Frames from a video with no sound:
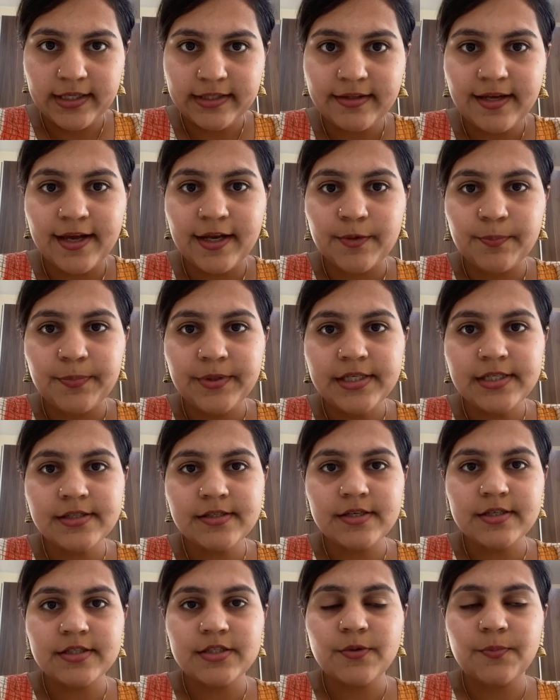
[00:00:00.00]

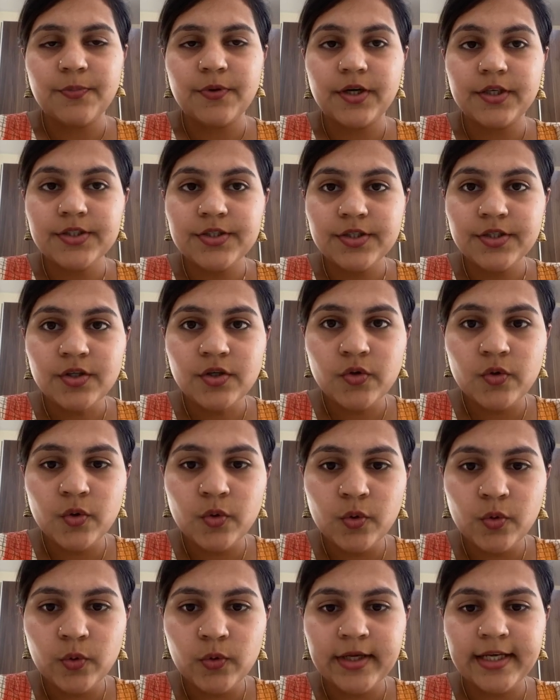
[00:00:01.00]
therapist is a person
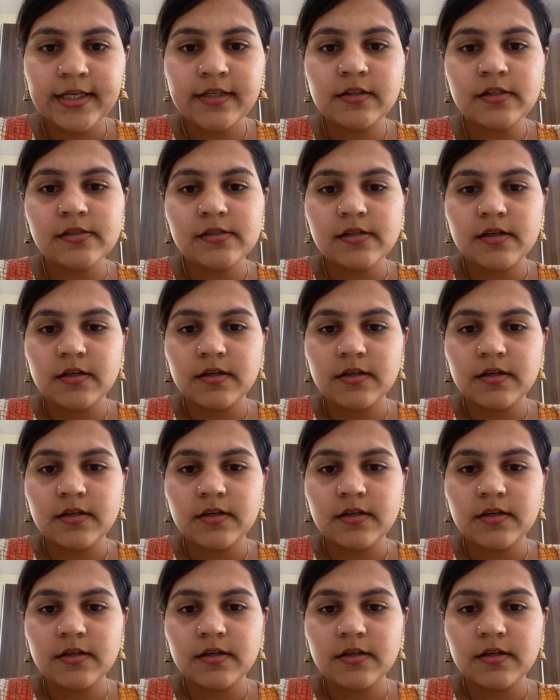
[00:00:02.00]
who can